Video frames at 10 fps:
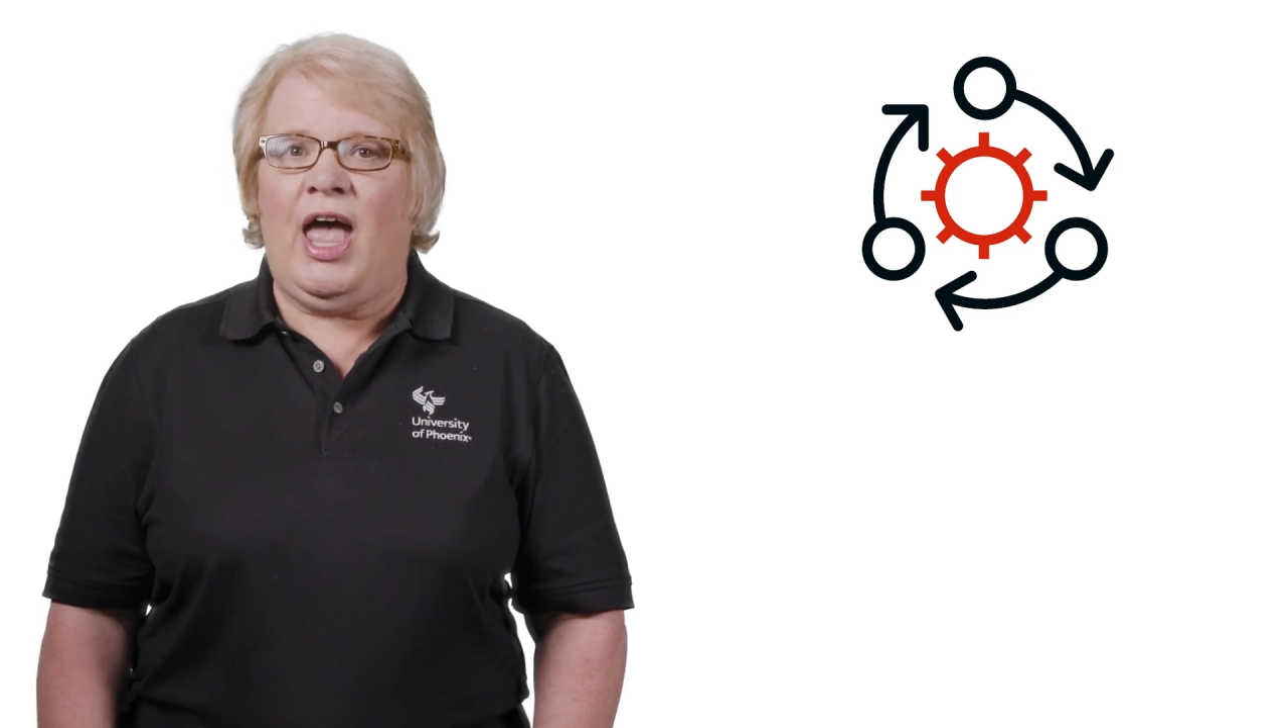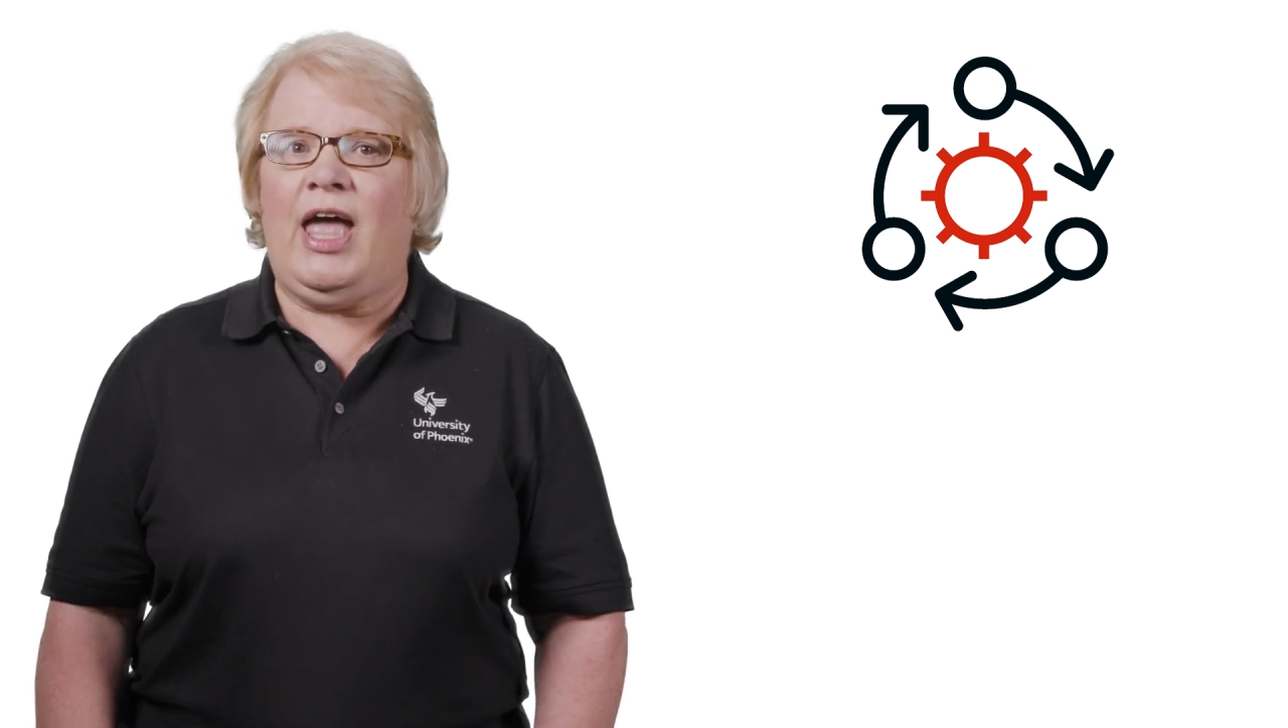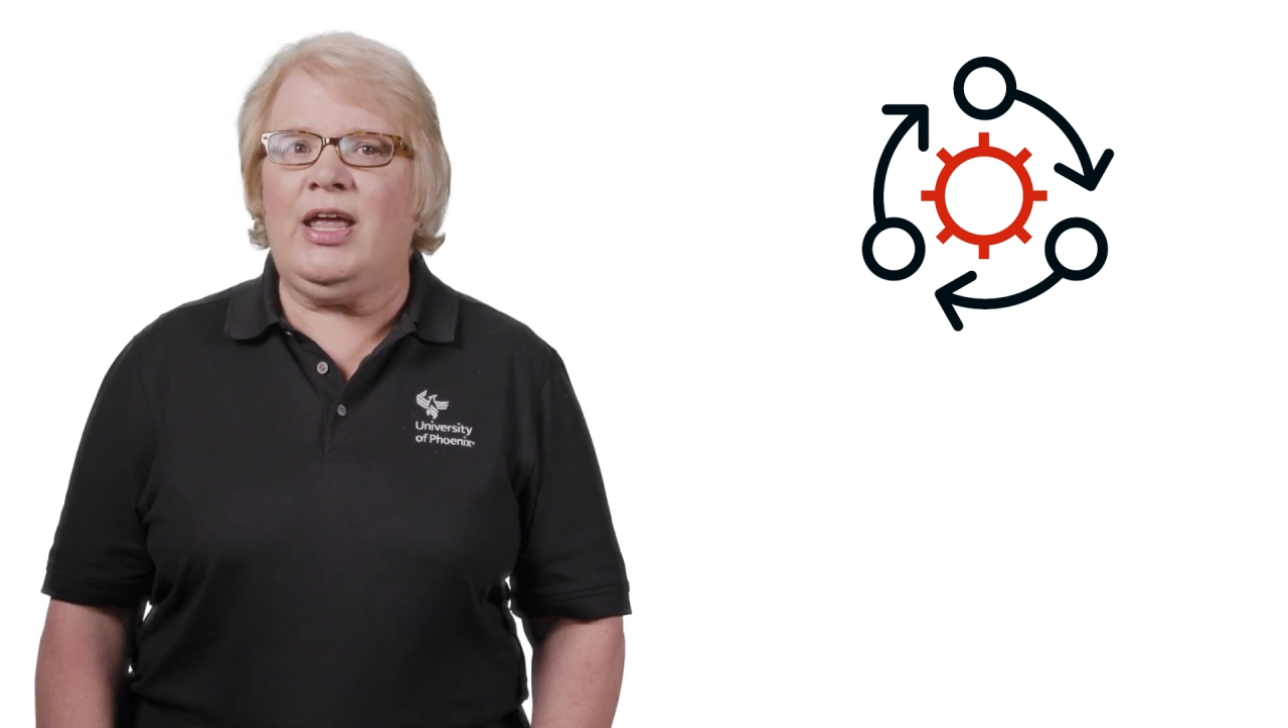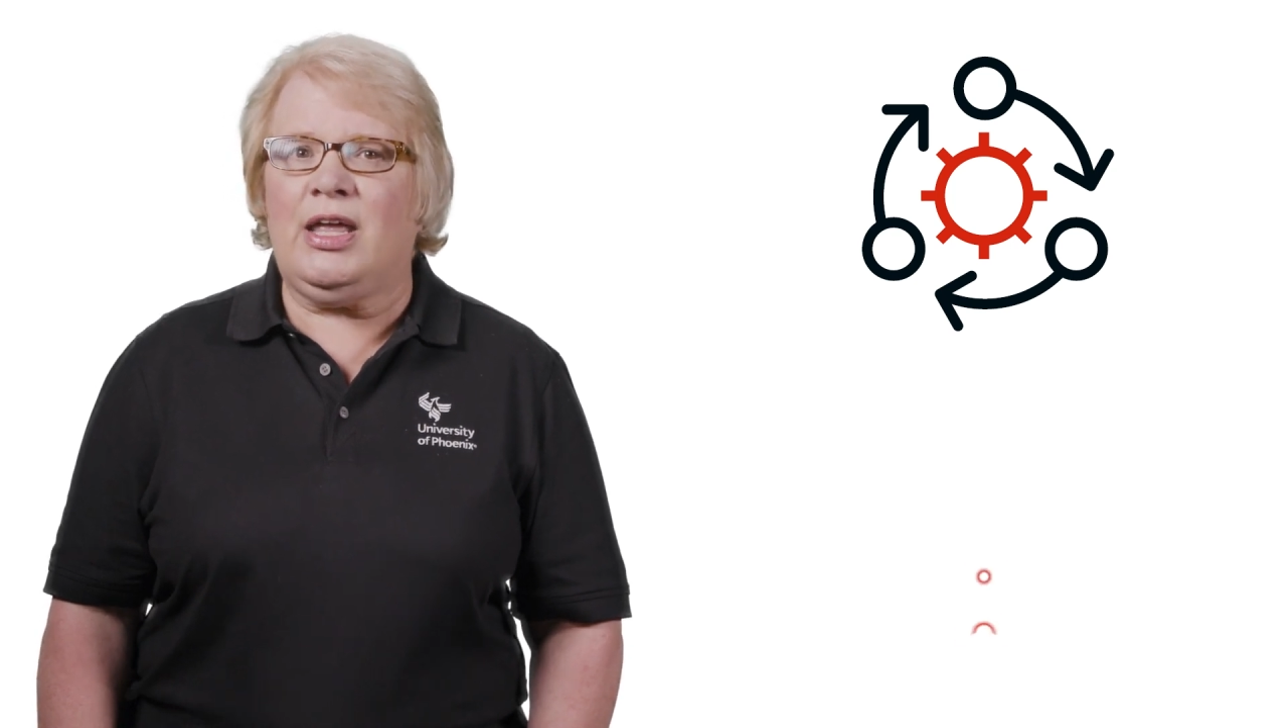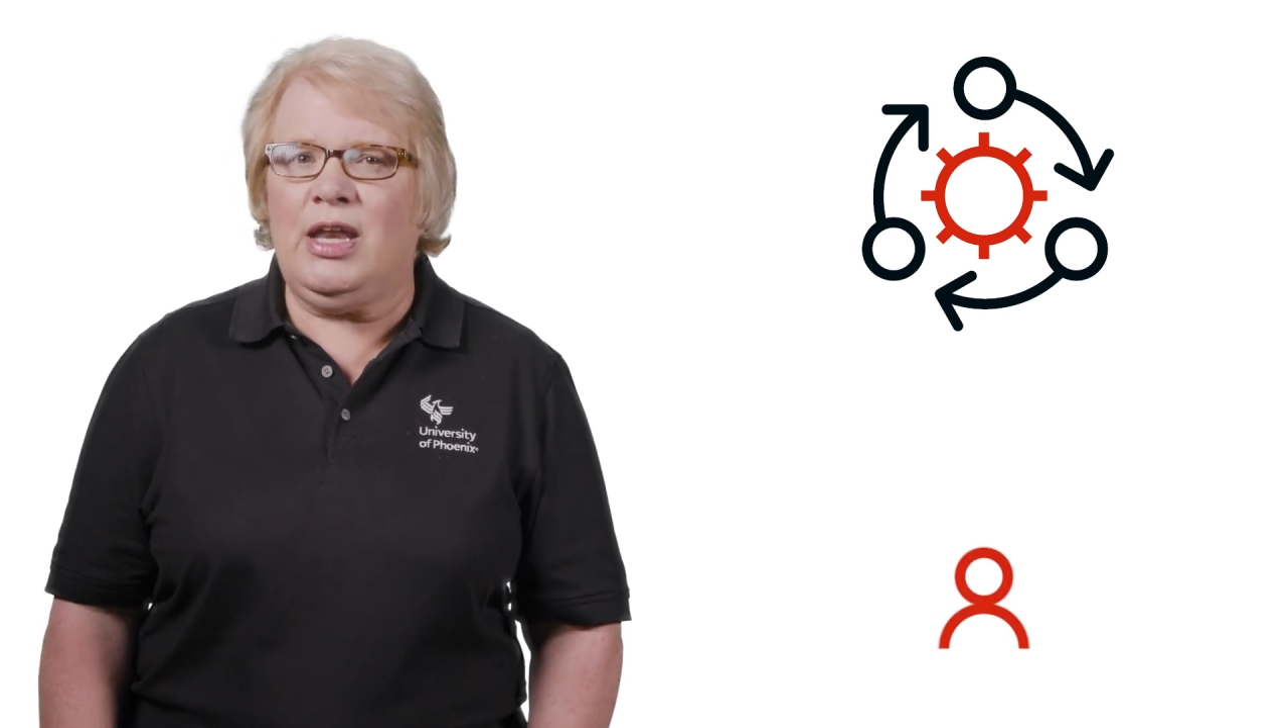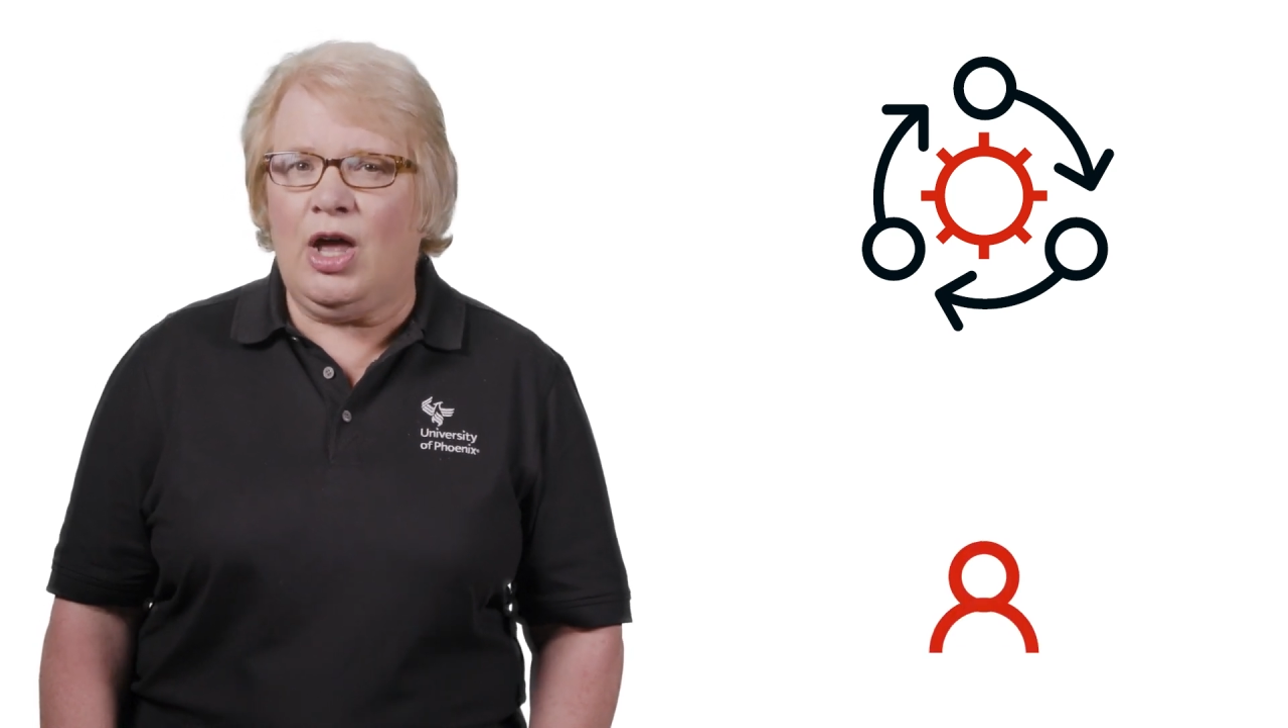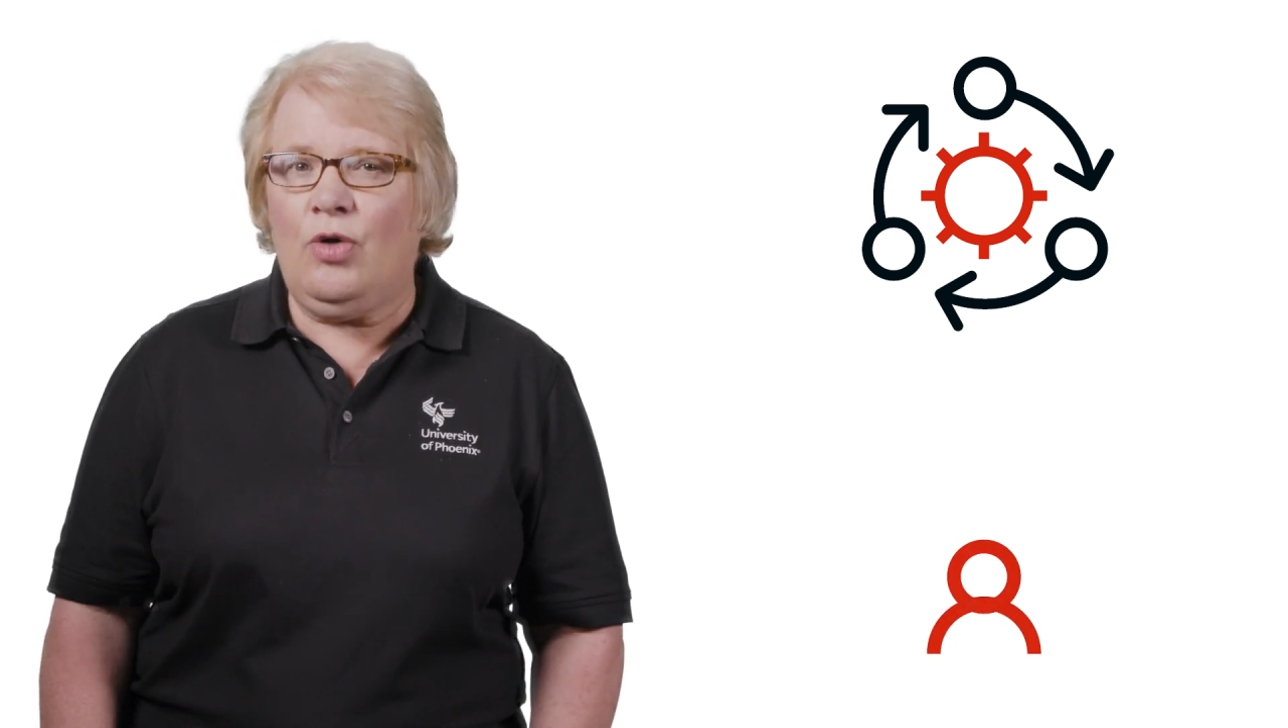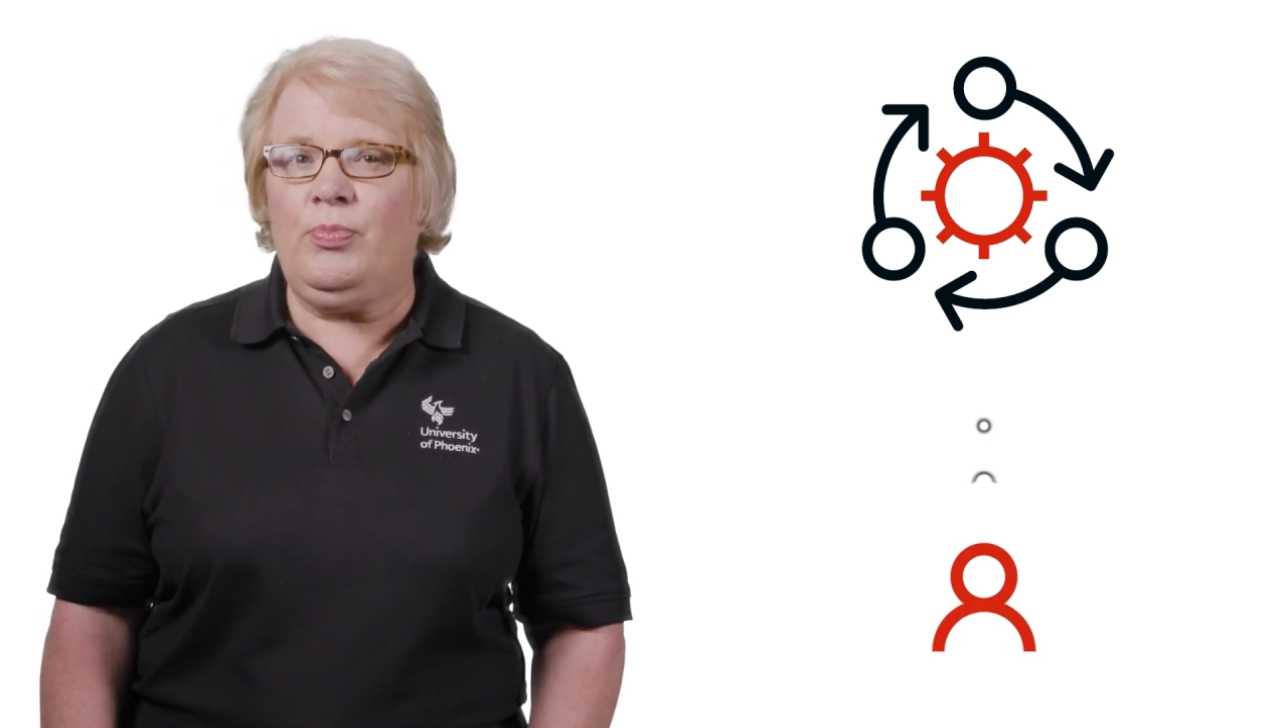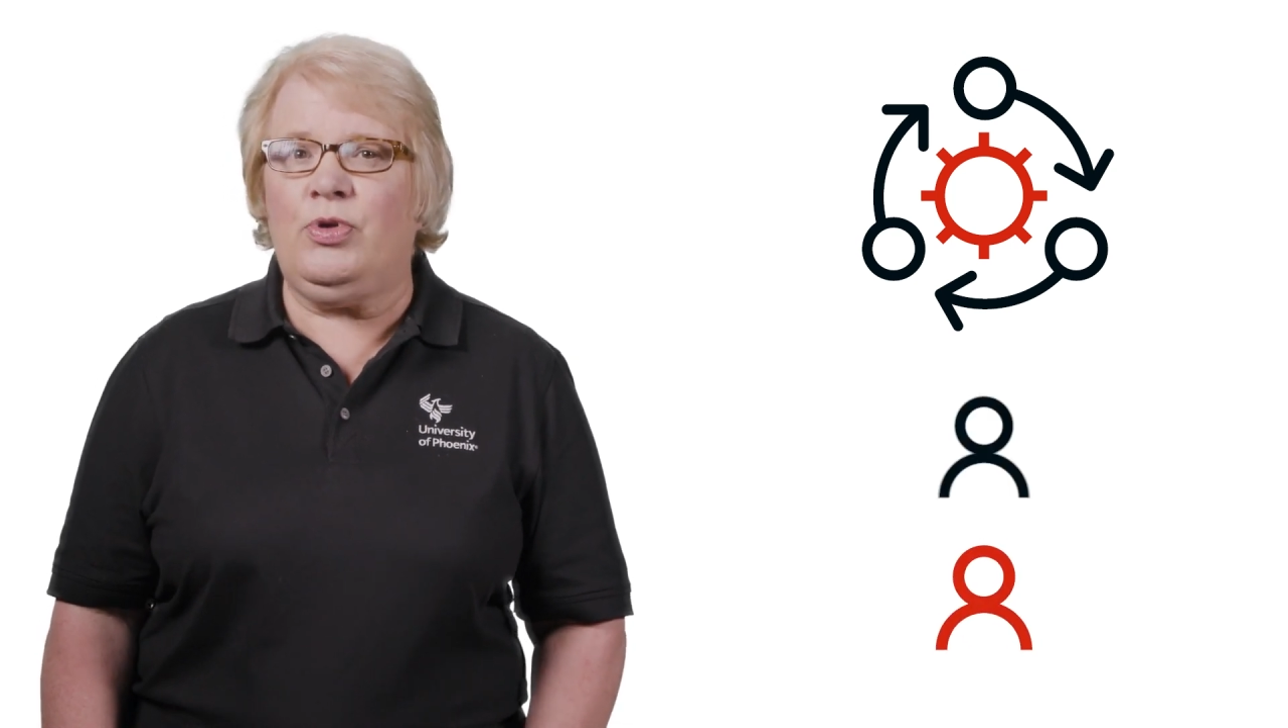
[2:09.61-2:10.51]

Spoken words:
and can help